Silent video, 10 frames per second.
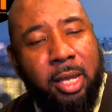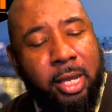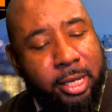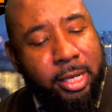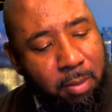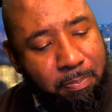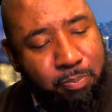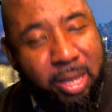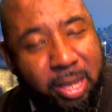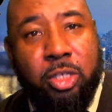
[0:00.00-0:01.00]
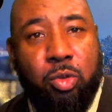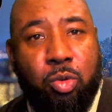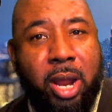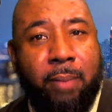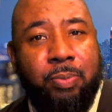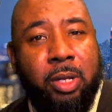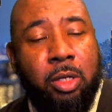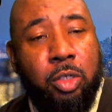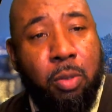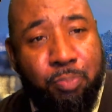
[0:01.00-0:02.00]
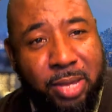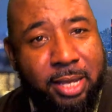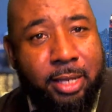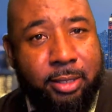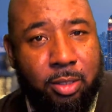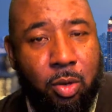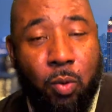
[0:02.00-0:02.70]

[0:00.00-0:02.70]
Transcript: is the biggest threat to peace.